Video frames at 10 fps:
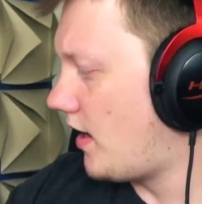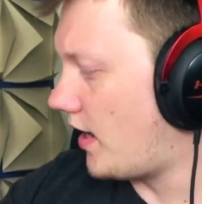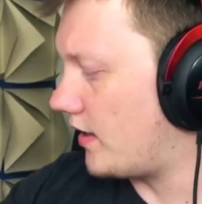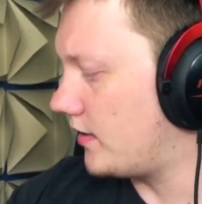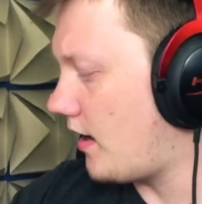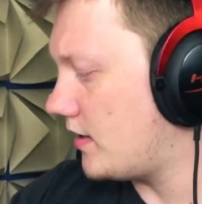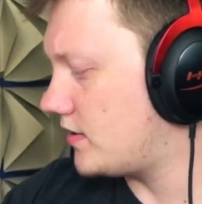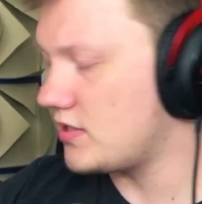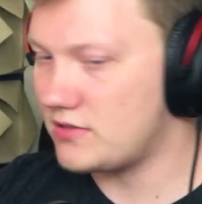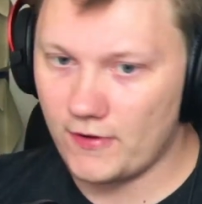And I
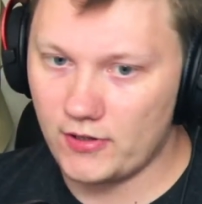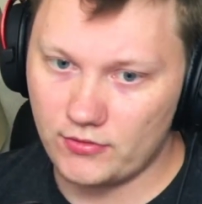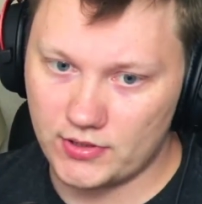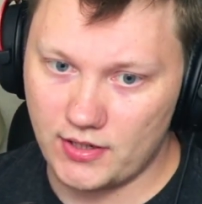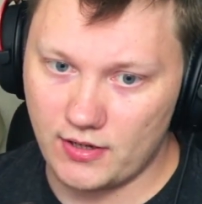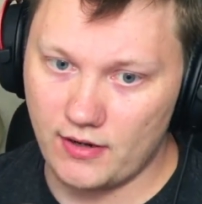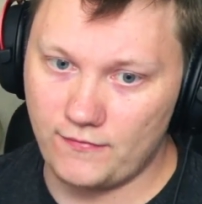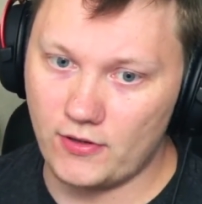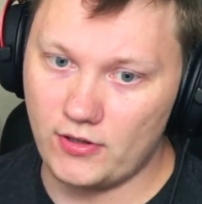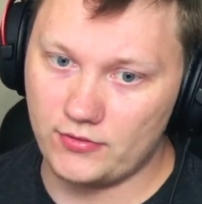just followed
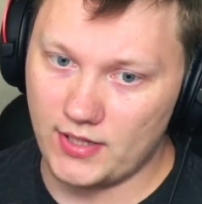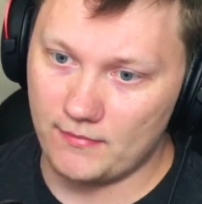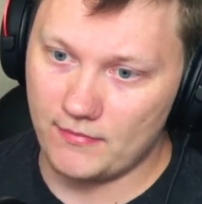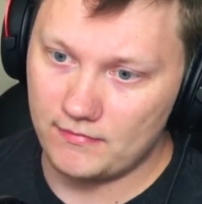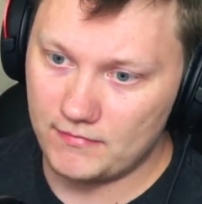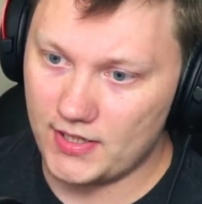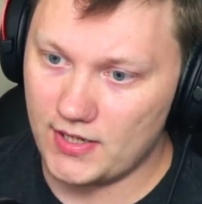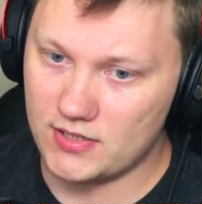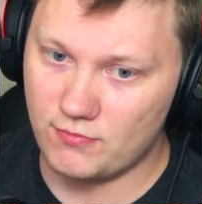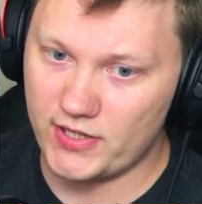them,
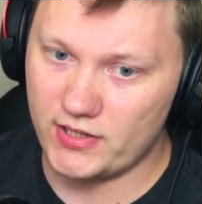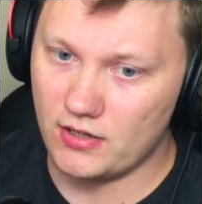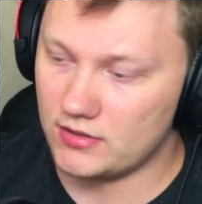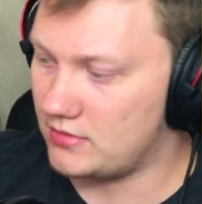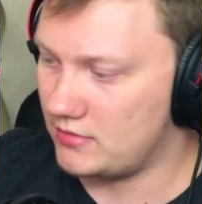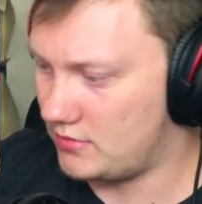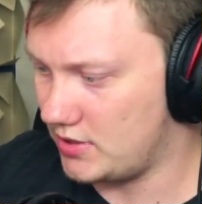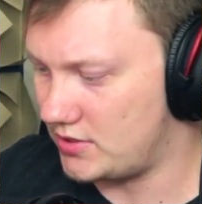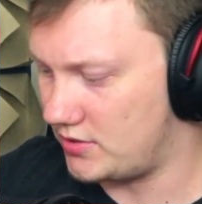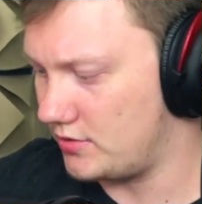because why not?
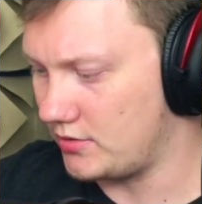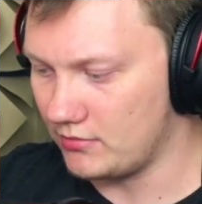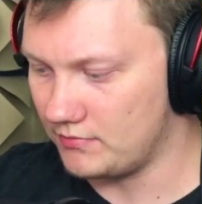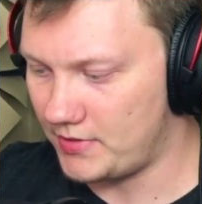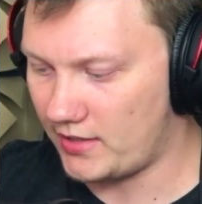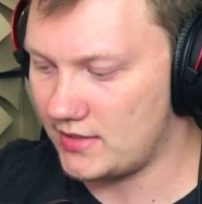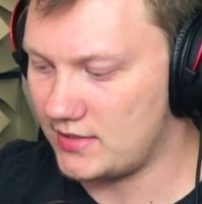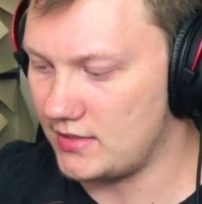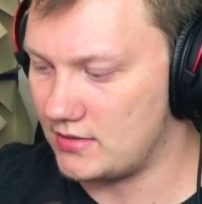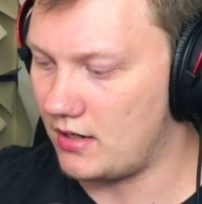Just, you know,
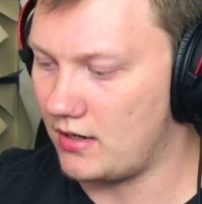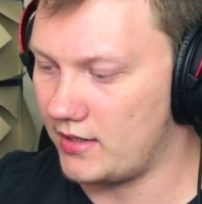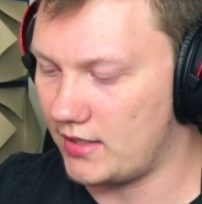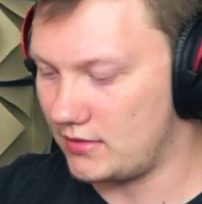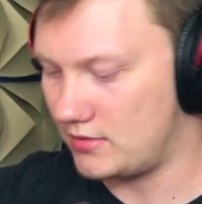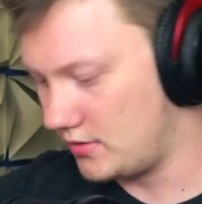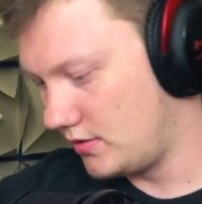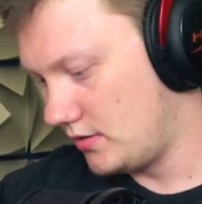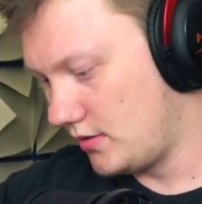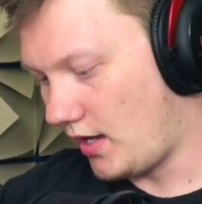practicing drawing and
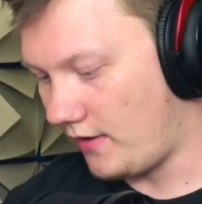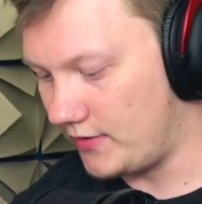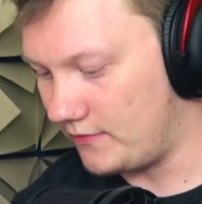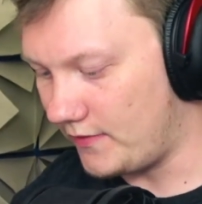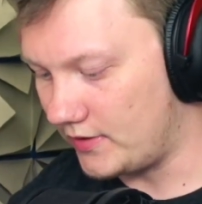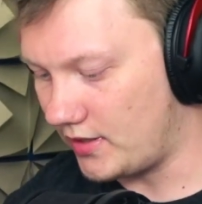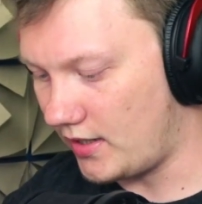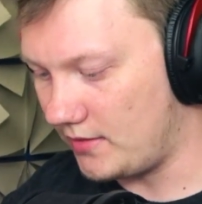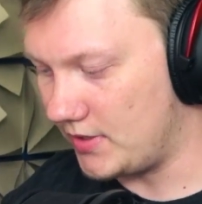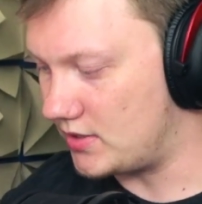having fun
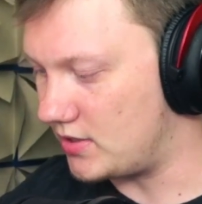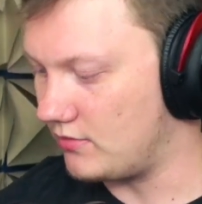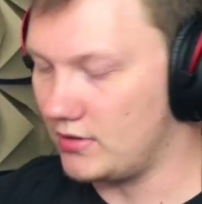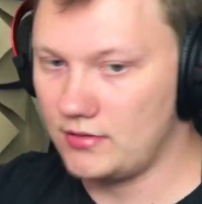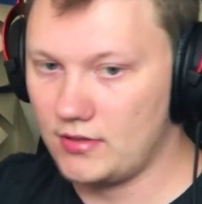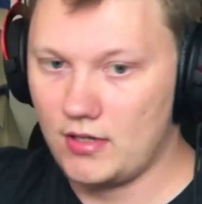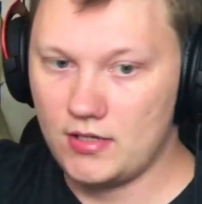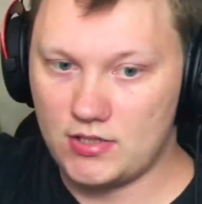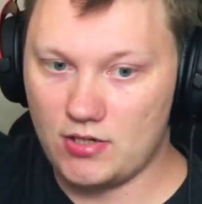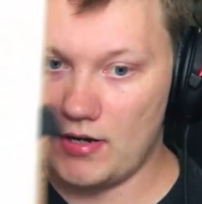time and so on. So,